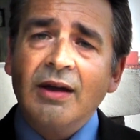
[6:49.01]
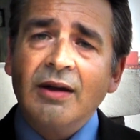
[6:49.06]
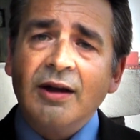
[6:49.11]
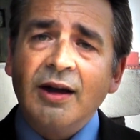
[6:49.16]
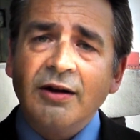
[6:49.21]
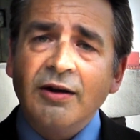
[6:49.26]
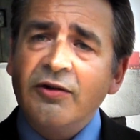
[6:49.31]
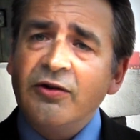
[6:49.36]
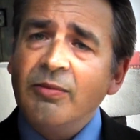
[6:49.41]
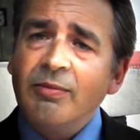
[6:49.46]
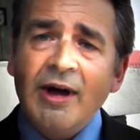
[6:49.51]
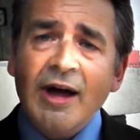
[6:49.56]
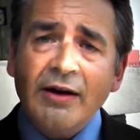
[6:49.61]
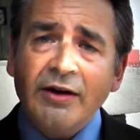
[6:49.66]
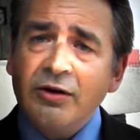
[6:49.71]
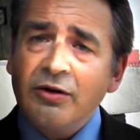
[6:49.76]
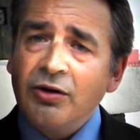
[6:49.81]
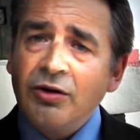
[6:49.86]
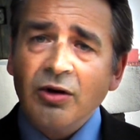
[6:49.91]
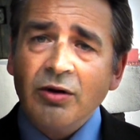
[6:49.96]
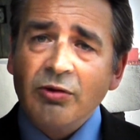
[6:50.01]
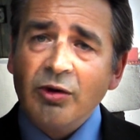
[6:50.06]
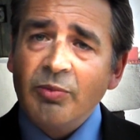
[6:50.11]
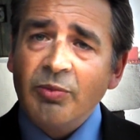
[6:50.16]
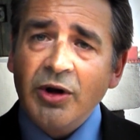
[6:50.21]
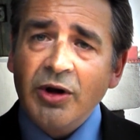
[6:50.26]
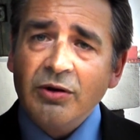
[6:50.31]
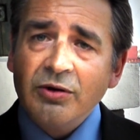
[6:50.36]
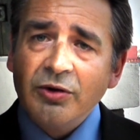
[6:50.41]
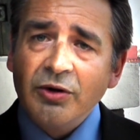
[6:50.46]
It doesn't matter that you
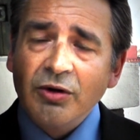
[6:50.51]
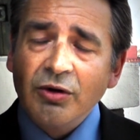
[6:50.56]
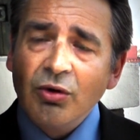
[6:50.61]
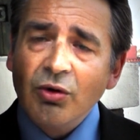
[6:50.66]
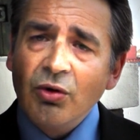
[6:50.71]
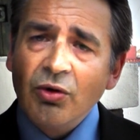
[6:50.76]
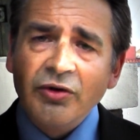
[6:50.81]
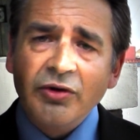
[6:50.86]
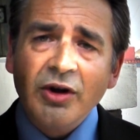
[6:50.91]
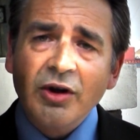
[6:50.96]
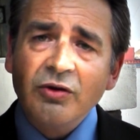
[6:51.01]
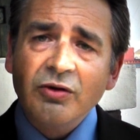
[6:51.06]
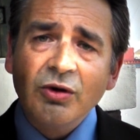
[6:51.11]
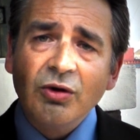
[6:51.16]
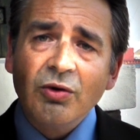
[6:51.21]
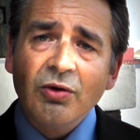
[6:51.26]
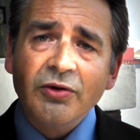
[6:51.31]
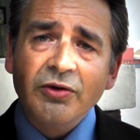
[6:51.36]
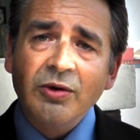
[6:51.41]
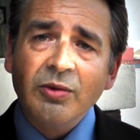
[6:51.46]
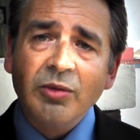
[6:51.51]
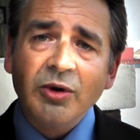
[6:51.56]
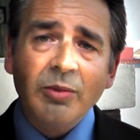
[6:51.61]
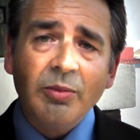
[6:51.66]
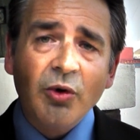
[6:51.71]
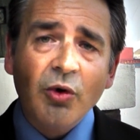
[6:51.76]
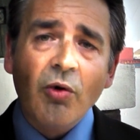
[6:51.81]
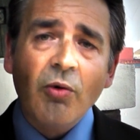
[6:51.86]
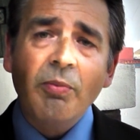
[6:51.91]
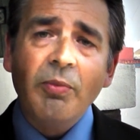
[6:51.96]
repealed the laws, those laws can be
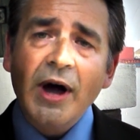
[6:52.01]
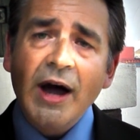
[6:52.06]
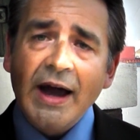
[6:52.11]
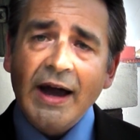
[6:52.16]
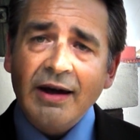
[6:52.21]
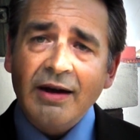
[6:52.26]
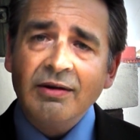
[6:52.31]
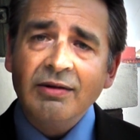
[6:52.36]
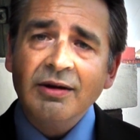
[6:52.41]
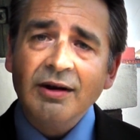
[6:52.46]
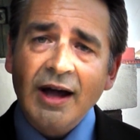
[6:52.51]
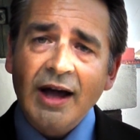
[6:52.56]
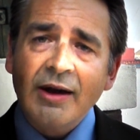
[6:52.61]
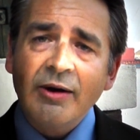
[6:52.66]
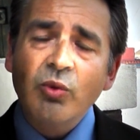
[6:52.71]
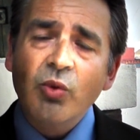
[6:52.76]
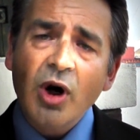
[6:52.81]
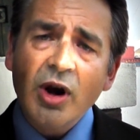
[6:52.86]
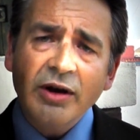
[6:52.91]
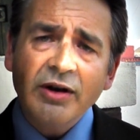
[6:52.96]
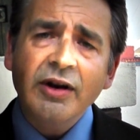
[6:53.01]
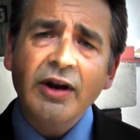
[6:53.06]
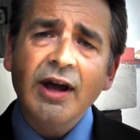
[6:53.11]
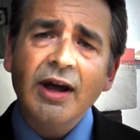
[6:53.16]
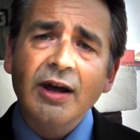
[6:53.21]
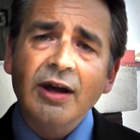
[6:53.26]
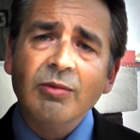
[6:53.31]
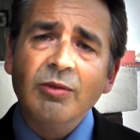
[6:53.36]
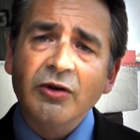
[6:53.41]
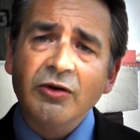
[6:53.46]
brought back. And one
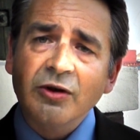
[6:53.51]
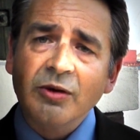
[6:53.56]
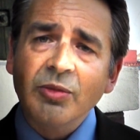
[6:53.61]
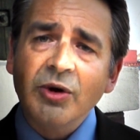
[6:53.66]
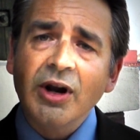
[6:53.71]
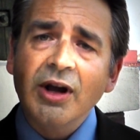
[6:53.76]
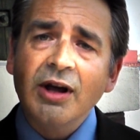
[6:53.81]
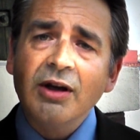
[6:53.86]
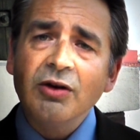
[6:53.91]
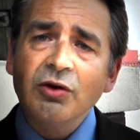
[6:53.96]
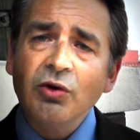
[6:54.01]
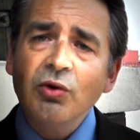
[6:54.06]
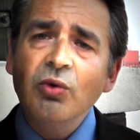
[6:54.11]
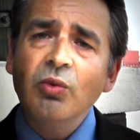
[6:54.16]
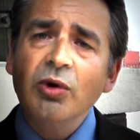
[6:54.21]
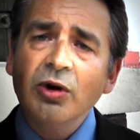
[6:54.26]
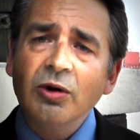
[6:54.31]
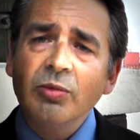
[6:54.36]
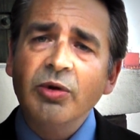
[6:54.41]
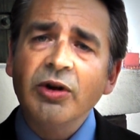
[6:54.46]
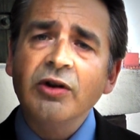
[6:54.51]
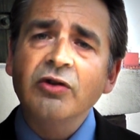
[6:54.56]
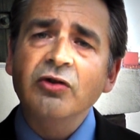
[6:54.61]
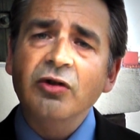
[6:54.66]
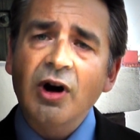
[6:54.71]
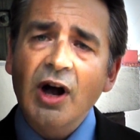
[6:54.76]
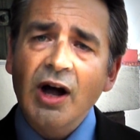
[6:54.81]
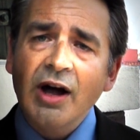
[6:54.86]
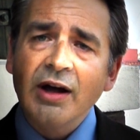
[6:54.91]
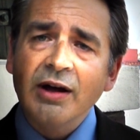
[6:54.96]
day, Mr. Blair, you will be
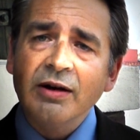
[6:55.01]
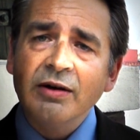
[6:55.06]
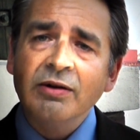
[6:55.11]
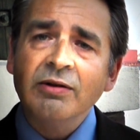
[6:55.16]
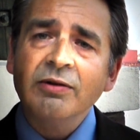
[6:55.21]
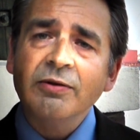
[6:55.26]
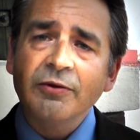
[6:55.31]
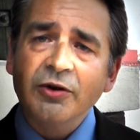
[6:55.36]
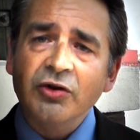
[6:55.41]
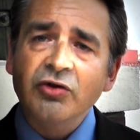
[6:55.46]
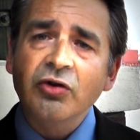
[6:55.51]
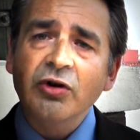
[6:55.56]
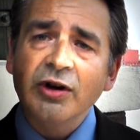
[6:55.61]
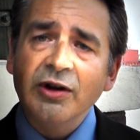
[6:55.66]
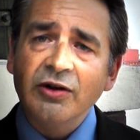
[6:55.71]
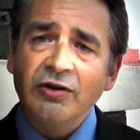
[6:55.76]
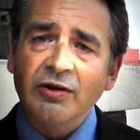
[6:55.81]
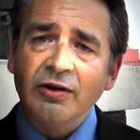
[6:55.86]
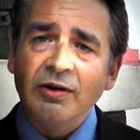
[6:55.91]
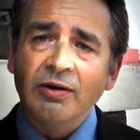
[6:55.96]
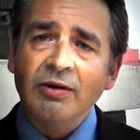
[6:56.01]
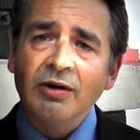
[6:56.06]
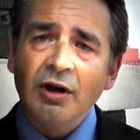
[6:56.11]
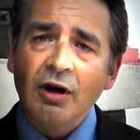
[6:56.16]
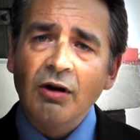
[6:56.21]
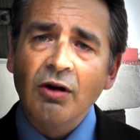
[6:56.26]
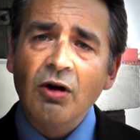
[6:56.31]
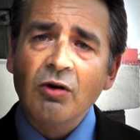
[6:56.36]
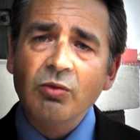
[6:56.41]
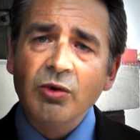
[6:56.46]
tried for treason,
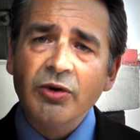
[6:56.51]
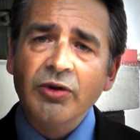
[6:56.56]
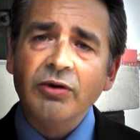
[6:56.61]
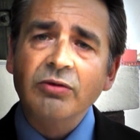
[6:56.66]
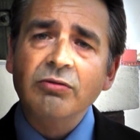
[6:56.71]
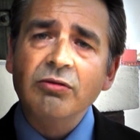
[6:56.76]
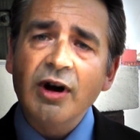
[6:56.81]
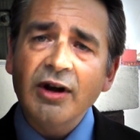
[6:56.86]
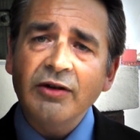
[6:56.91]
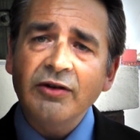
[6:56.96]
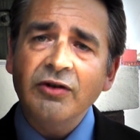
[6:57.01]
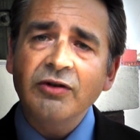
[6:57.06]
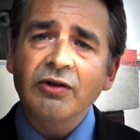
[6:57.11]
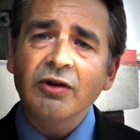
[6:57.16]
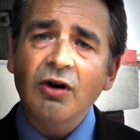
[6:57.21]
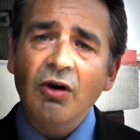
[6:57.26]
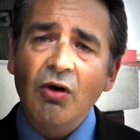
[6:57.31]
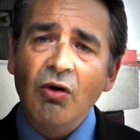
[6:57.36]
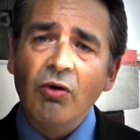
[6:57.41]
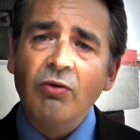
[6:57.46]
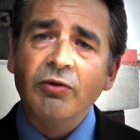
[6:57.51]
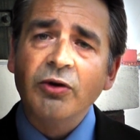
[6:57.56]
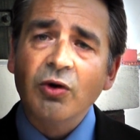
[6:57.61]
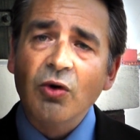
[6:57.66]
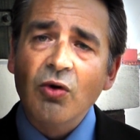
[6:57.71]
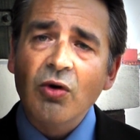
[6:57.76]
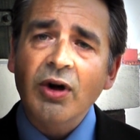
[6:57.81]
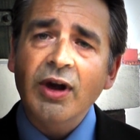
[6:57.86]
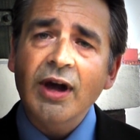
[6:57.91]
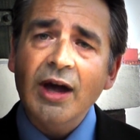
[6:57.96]
along with the rest of
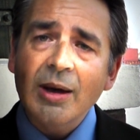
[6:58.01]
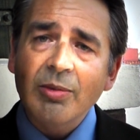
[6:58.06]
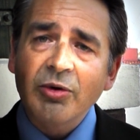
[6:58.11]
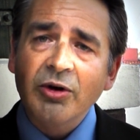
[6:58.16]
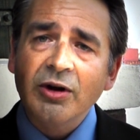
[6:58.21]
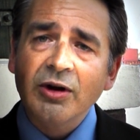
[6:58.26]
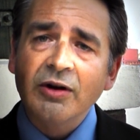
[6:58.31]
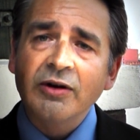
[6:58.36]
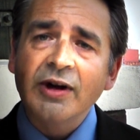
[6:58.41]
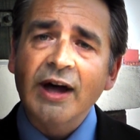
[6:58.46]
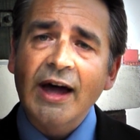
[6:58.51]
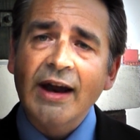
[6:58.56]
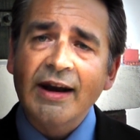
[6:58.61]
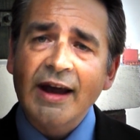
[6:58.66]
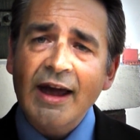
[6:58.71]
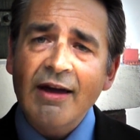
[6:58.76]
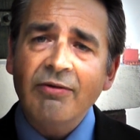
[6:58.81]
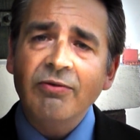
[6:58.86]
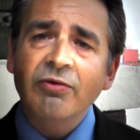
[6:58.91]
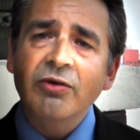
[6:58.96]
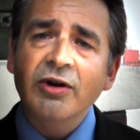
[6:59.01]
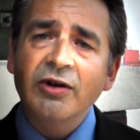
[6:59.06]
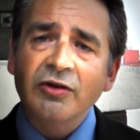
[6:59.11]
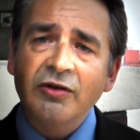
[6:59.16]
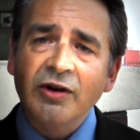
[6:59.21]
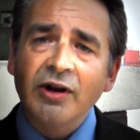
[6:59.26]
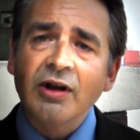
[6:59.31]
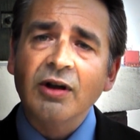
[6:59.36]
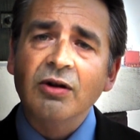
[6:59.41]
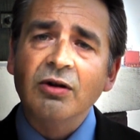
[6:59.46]
your cabinet and every
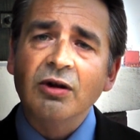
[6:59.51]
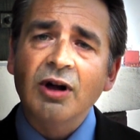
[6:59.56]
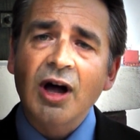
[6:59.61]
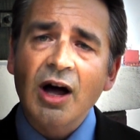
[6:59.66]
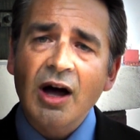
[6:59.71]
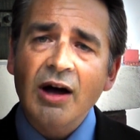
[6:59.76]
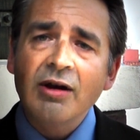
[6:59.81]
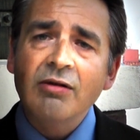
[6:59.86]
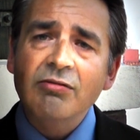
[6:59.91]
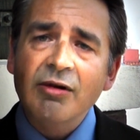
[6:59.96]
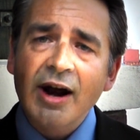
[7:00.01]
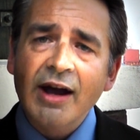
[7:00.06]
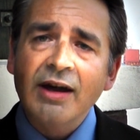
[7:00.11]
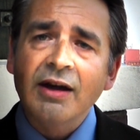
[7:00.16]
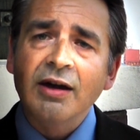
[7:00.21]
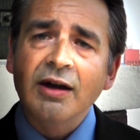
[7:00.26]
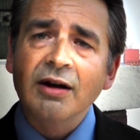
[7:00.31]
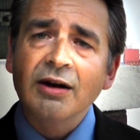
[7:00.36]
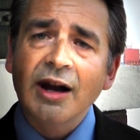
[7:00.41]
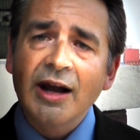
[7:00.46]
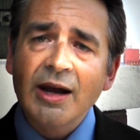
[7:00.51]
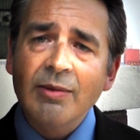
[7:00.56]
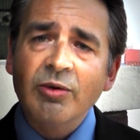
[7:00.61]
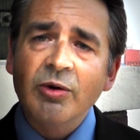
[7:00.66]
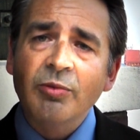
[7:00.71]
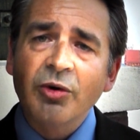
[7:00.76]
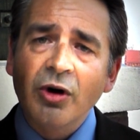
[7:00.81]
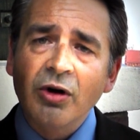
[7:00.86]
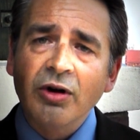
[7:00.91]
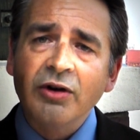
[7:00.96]
single high-ranking
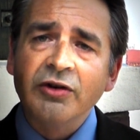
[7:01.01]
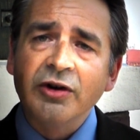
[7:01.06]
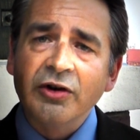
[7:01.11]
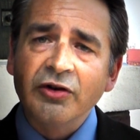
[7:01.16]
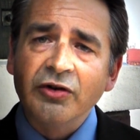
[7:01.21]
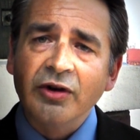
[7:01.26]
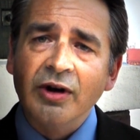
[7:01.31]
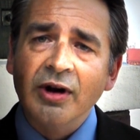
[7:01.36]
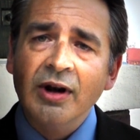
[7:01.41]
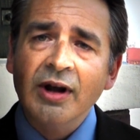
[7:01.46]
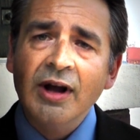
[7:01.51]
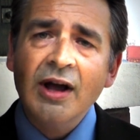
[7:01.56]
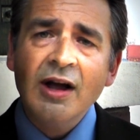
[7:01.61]
Labour politician